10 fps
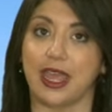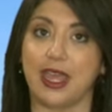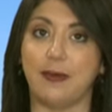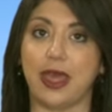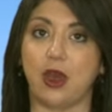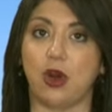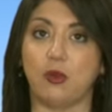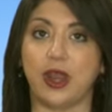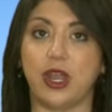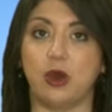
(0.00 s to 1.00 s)
eBay
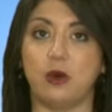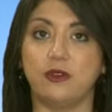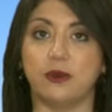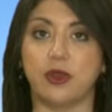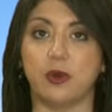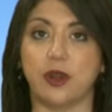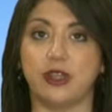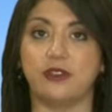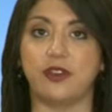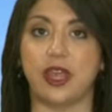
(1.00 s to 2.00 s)
already owns a
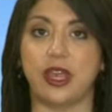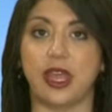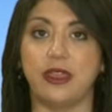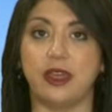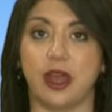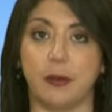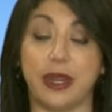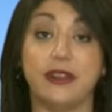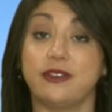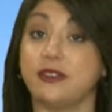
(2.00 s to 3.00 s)
minority stake in the
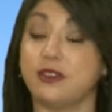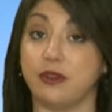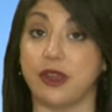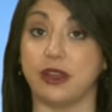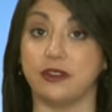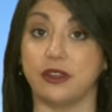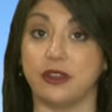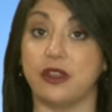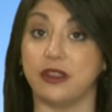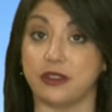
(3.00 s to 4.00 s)
company since
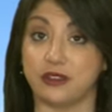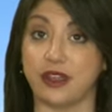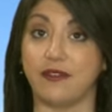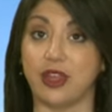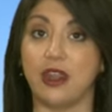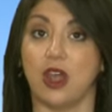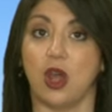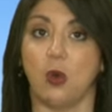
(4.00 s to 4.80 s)
2007.